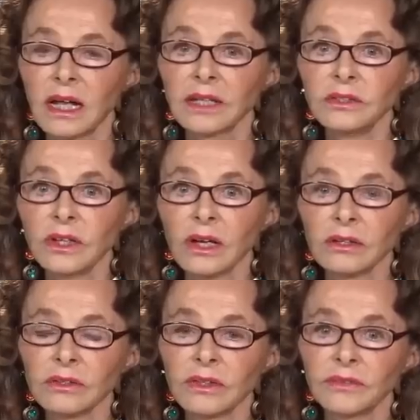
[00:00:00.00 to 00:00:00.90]
I
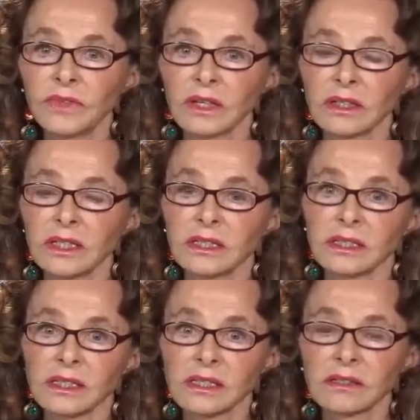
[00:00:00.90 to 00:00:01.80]
know that there
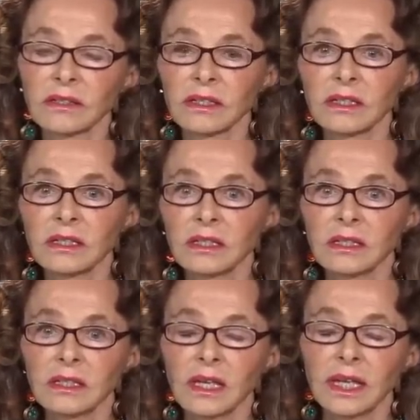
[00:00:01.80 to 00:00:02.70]
is
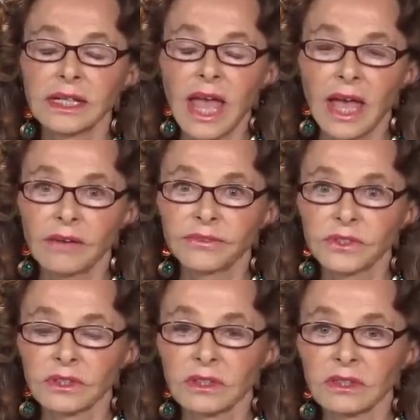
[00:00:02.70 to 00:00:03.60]
an
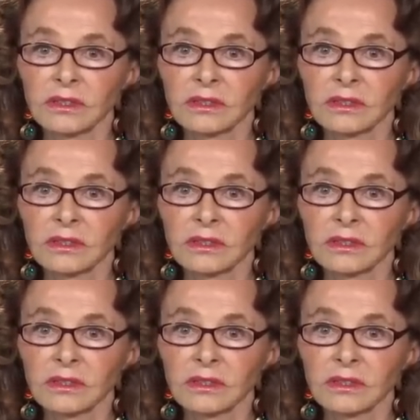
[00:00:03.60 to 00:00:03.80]
after